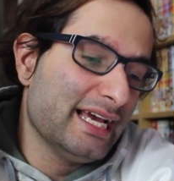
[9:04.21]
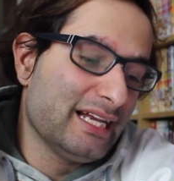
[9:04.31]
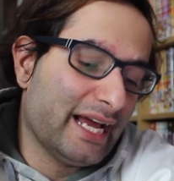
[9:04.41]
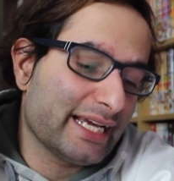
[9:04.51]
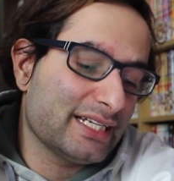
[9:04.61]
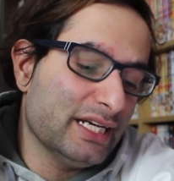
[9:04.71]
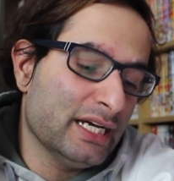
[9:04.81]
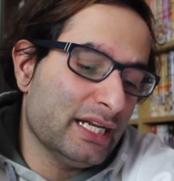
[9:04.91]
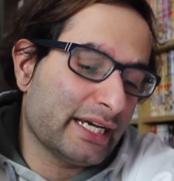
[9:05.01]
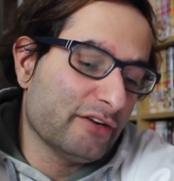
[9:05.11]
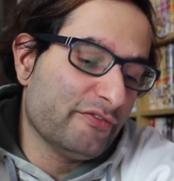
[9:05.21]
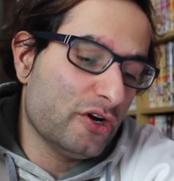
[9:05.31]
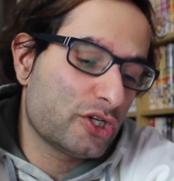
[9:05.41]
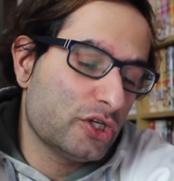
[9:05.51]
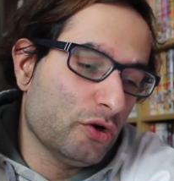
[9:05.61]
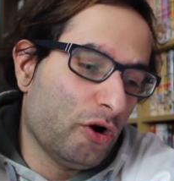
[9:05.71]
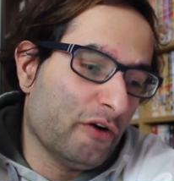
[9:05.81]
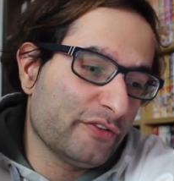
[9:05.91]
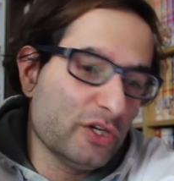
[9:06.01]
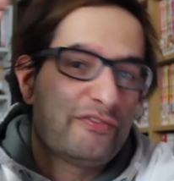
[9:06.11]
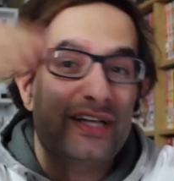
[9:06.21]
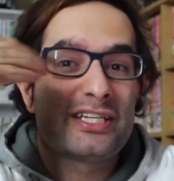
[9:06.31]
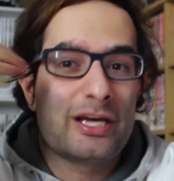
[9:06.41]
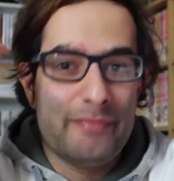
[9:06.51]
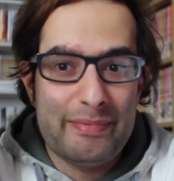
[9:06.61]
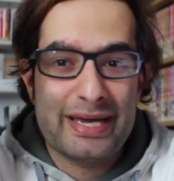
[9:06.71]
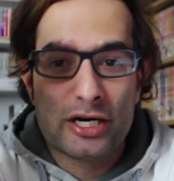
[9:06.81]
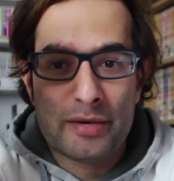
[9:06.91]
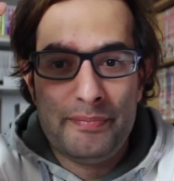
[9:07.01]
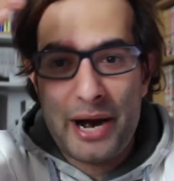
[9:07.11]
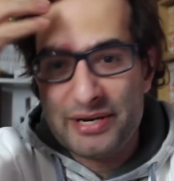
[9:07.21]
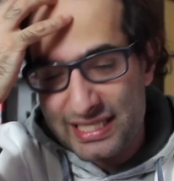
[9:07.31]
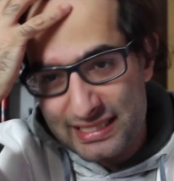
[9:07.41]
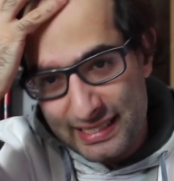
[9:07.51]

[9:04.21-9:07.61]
like a version of, you know, if I had to make a comparison,